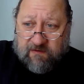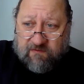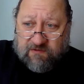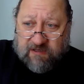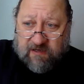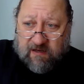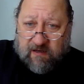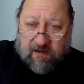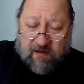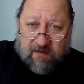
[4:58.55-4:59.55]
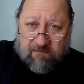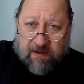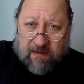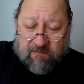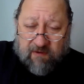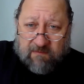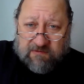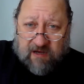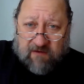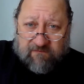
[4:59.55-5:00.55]
use Bentley
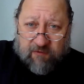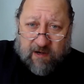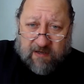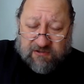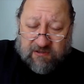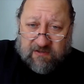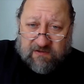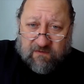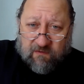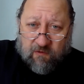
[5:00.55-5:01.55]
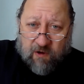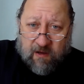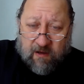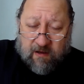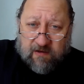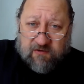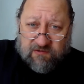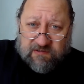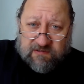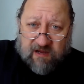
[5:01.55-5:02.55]
Ramp software and actually do
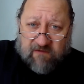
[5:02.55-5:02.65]
use the